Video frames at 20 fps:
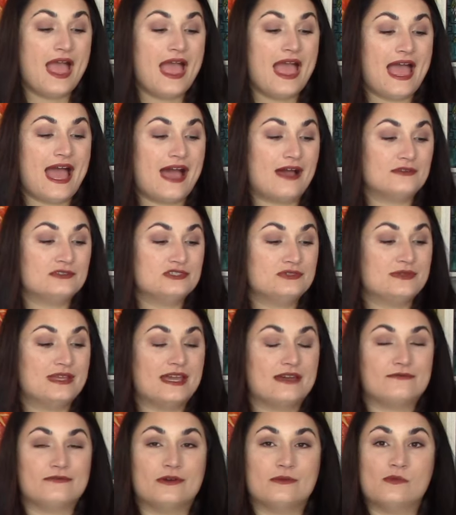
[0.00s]
how to
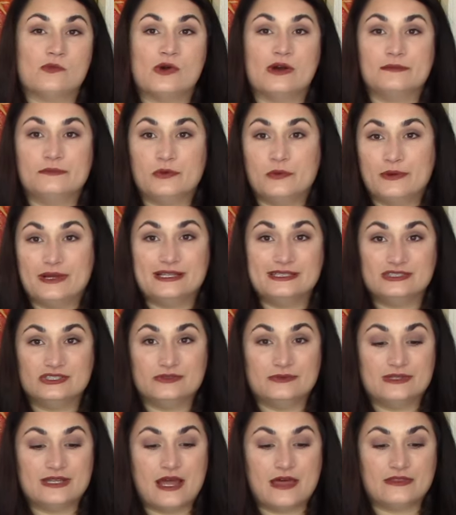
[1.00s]
get from one point
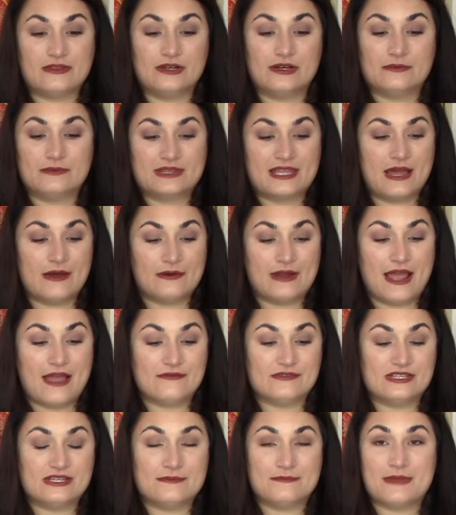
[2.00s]
to another without
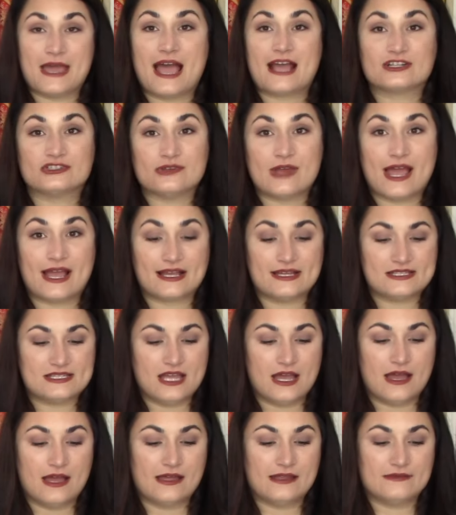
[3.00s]
having to backtrack a
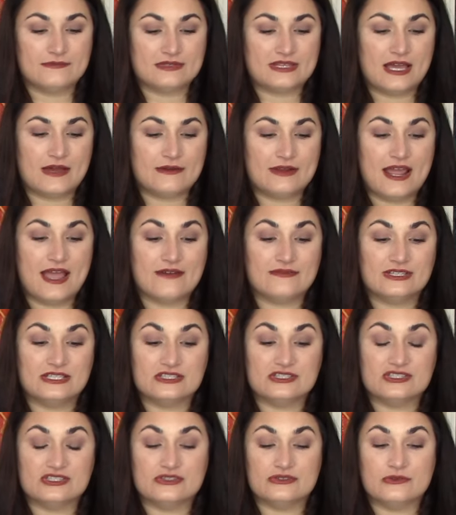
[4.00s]
ton, without having
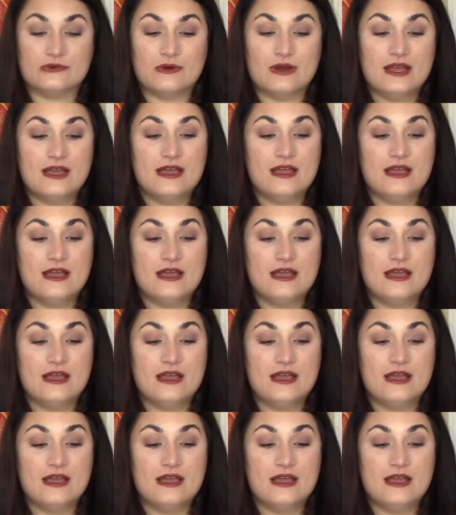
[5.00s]
to